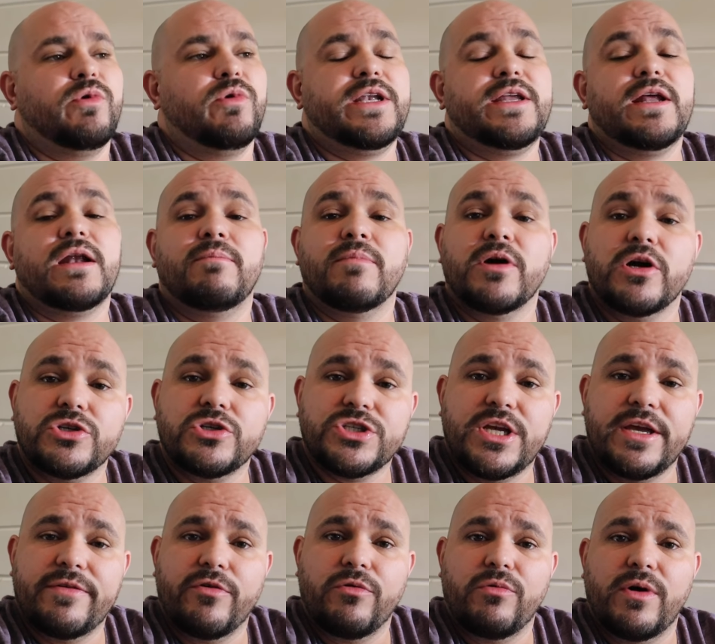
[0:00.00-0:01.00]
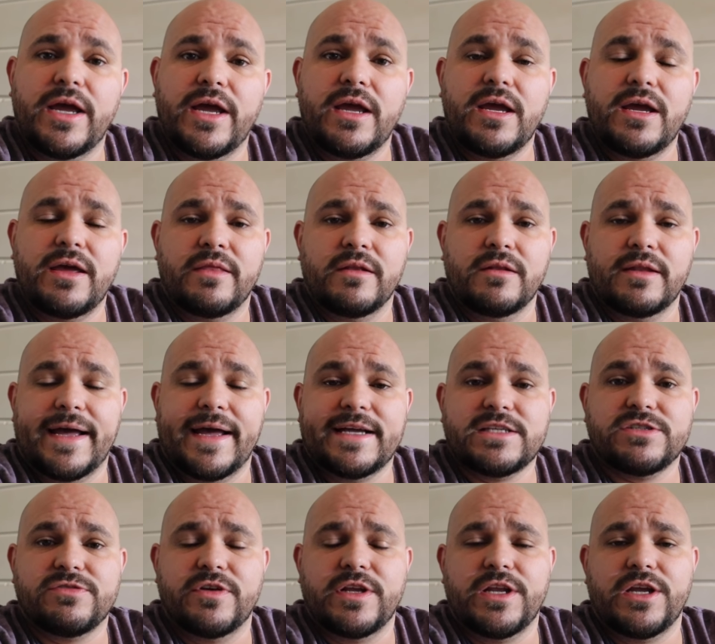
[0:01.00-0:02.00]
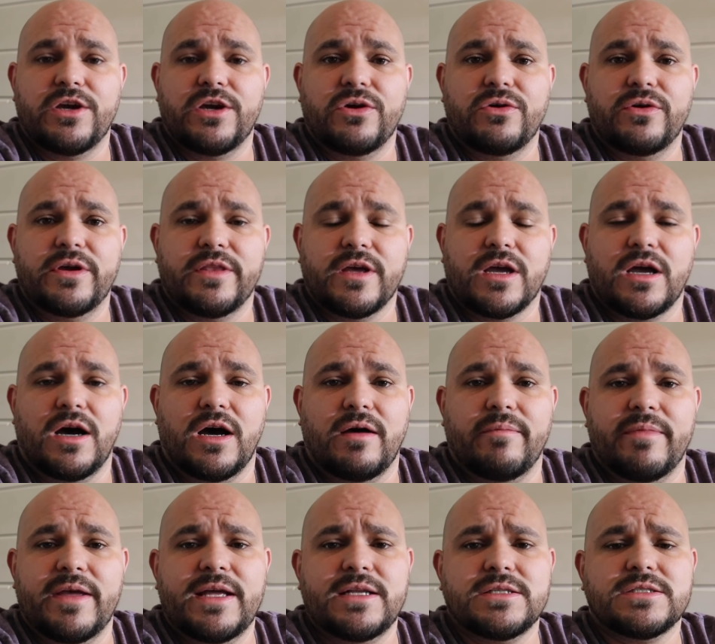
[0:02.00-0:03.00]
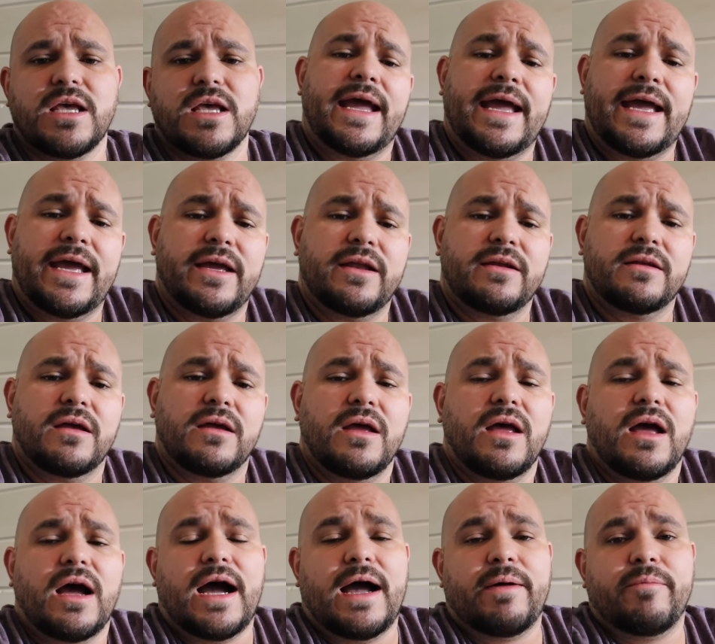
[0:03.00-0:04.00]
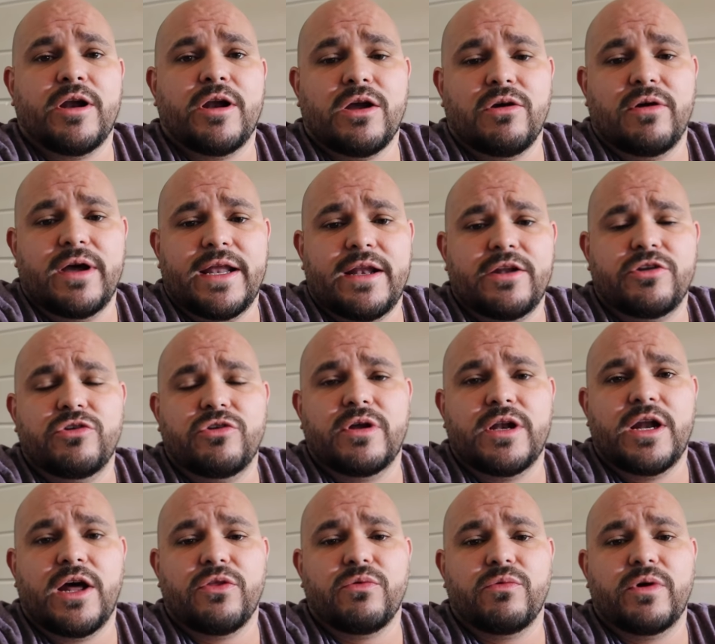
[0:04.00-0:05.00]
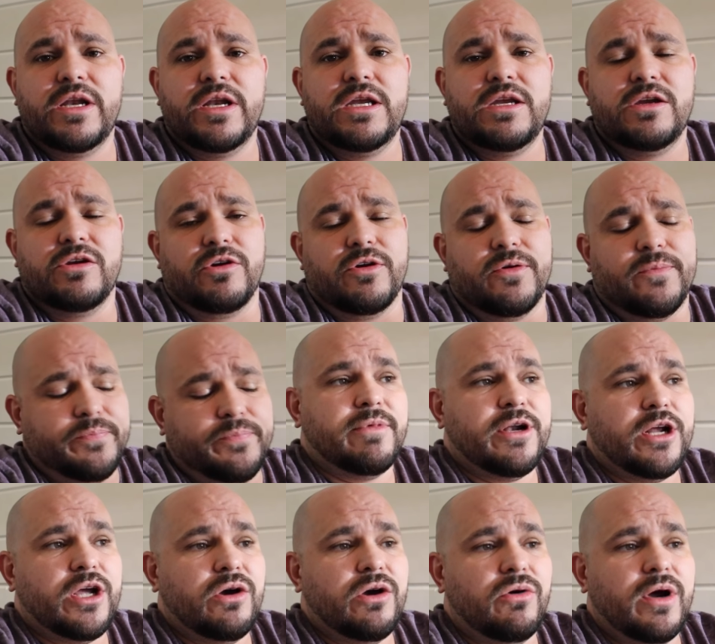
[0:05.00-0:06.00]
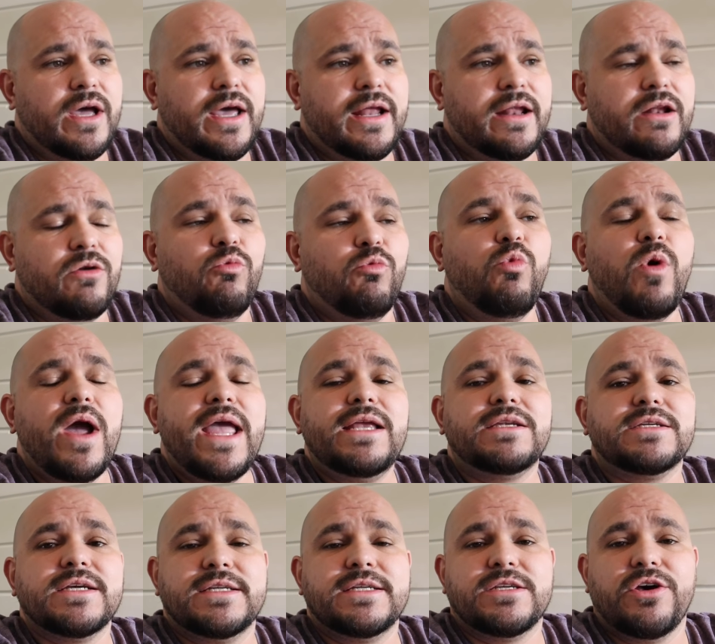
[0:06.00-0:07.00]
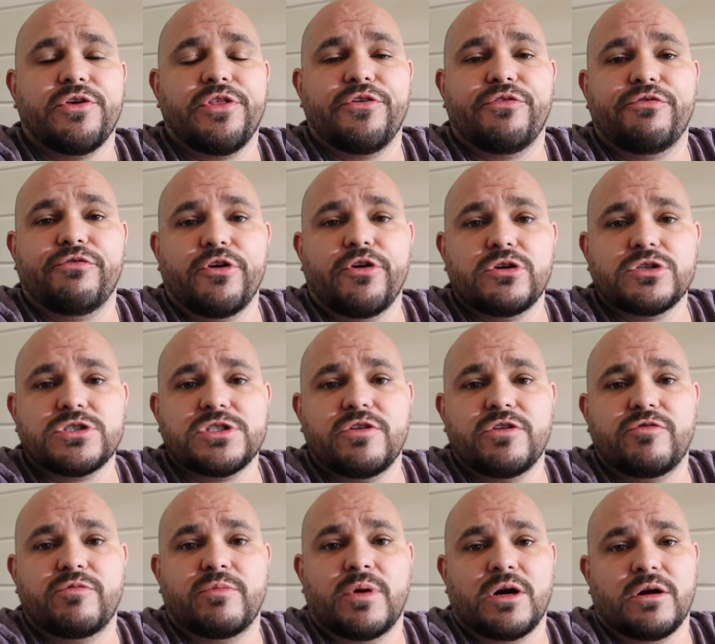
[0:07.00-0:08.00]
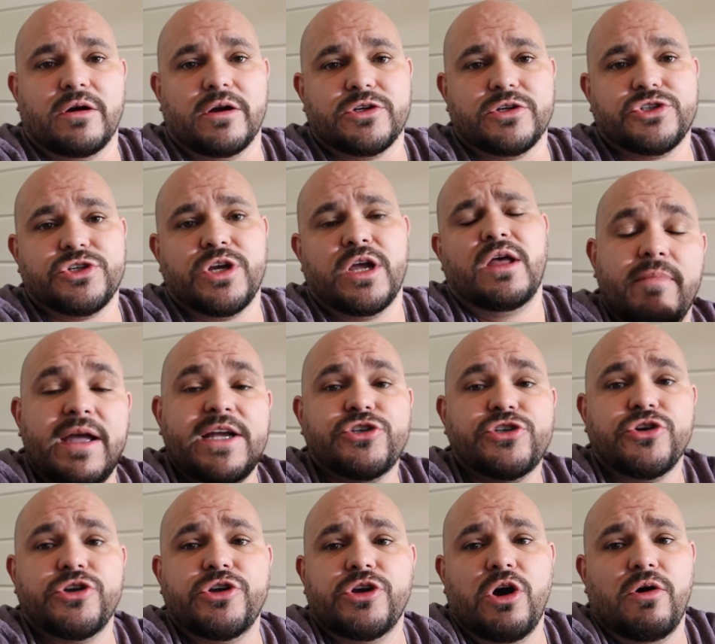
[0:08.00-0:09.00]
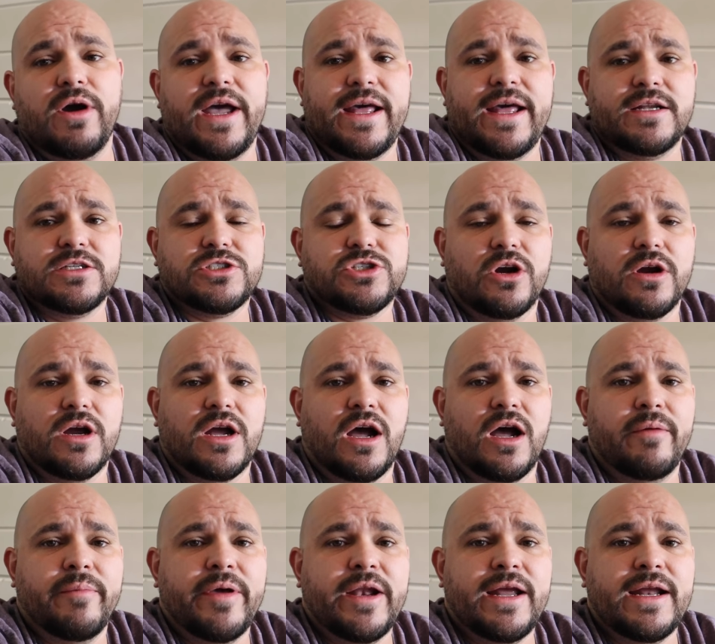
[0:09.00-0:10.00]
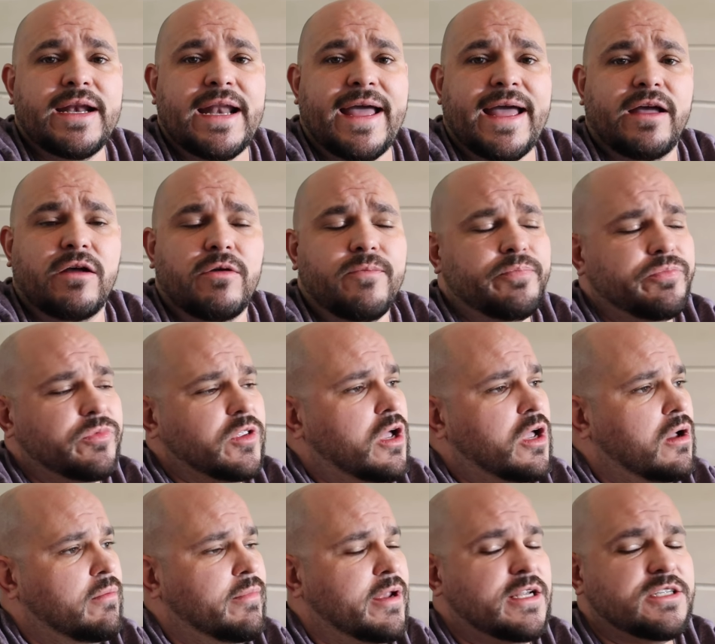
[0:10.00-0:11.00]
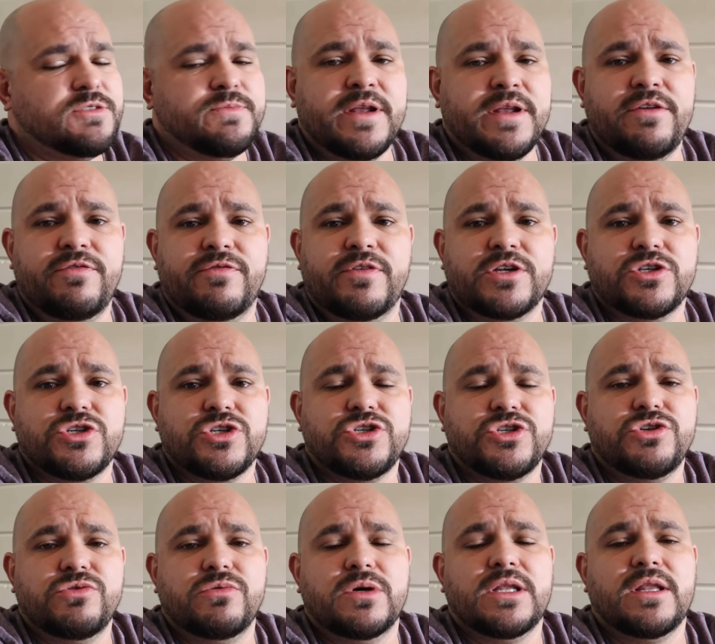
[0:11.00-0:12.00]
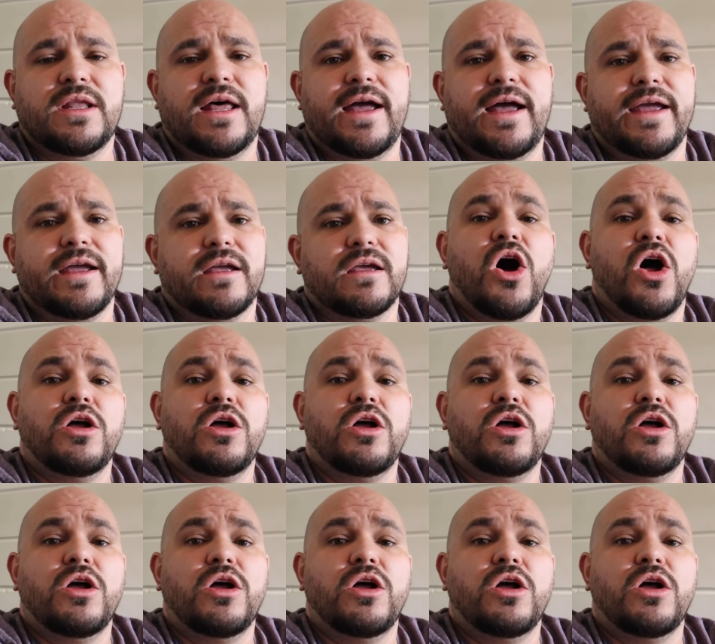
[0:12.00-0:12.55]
We did a merch giveaway in the last video in the comments, and I'm gonna go ahead and do another one here. So I'm gonna go ahead and wait until the 1st of March. Make sure you go ahead and start commenting now. Comment as many fish as you would like.